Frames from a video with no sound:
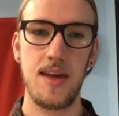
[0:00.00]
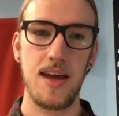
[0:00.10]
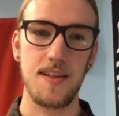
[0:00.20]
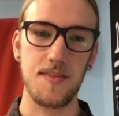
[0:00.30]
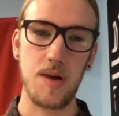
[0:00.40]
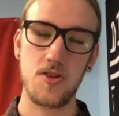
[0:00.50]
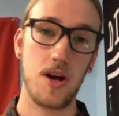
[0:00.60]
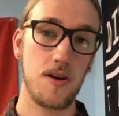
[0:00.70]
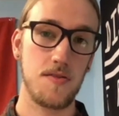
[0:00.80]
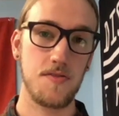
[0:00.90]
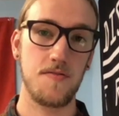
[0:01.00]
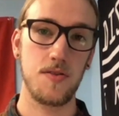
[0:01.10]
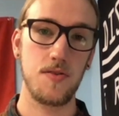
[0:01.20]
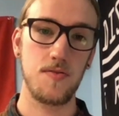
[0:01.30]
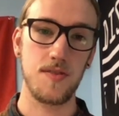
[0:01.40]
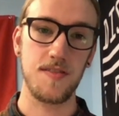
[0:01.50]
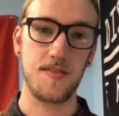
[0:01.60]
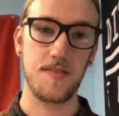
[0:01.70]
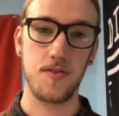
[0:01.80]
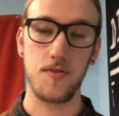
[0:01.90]
And so my challenge for you is
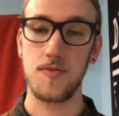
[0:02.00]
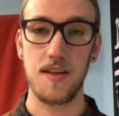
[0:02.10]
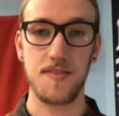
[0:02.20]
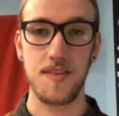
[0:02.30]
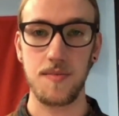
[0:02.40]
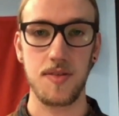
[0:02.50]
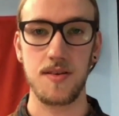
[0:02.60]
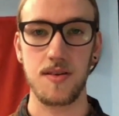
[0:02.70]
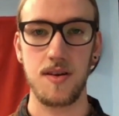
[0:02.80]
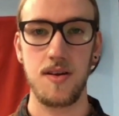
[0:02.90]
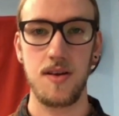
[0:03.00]
to do that same thing.